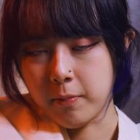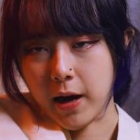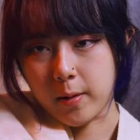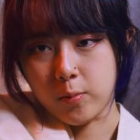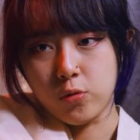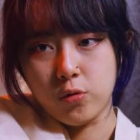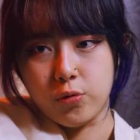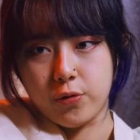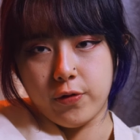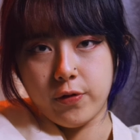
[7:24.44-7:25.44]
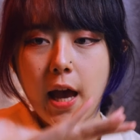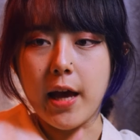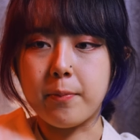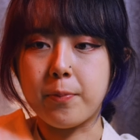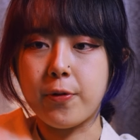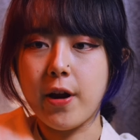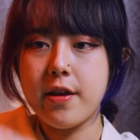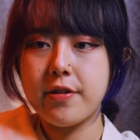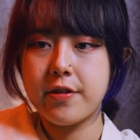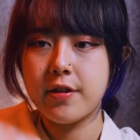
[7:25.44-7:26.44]
by move, and
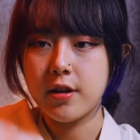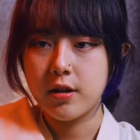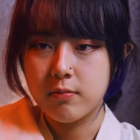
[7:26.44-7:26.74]
breath